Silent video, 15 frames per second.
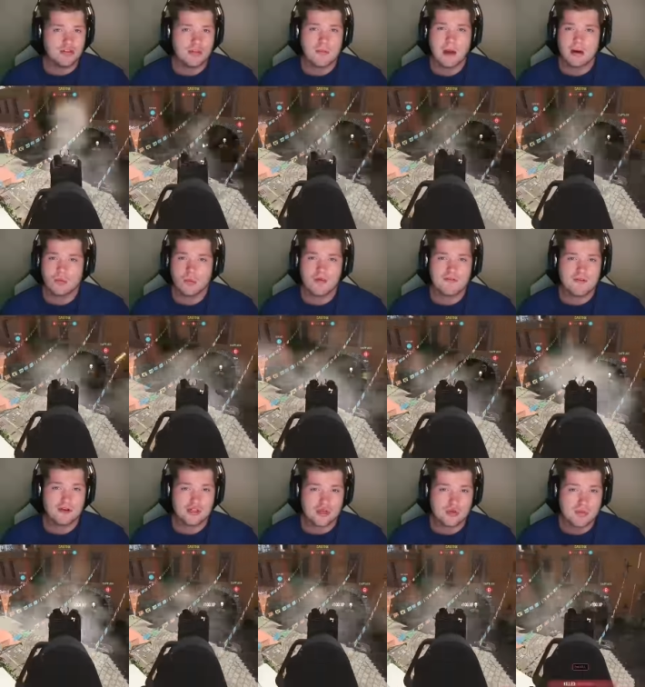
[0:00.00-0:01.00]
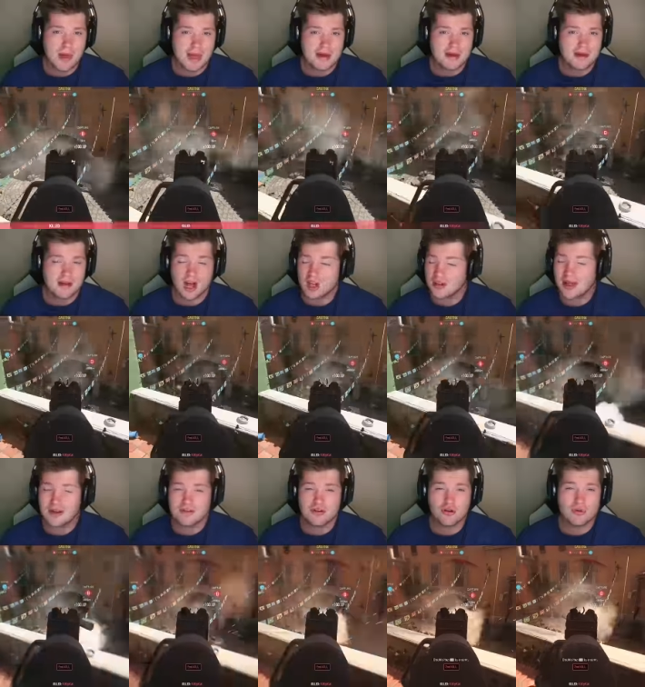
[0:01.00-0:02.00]
the Modern Warfare two beta, a lot
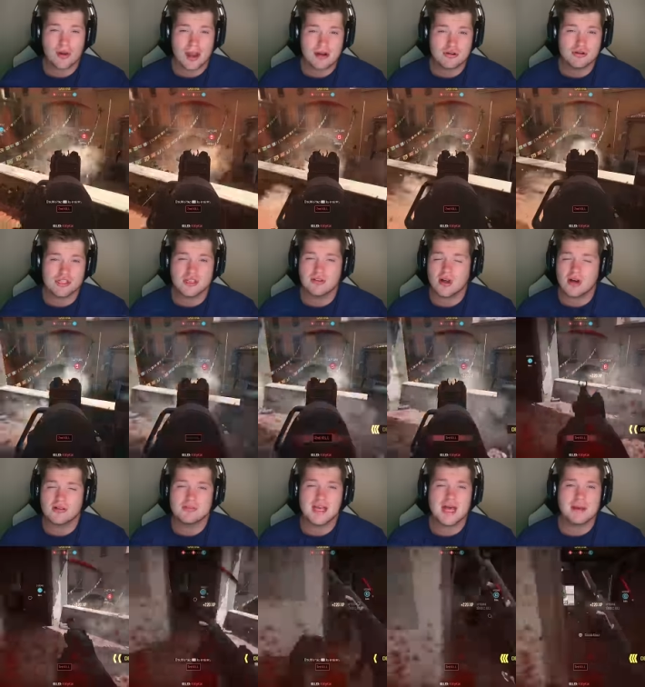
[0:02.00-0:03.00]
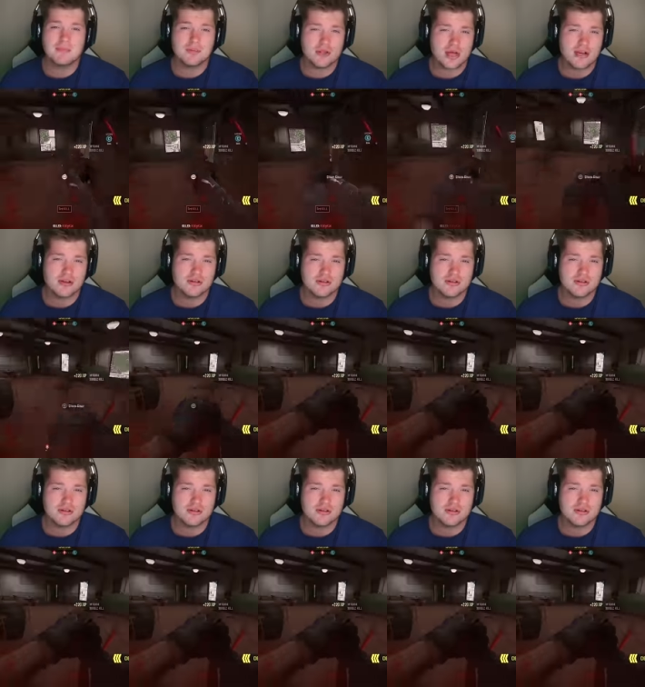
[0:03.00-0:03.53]
of creators and longtime players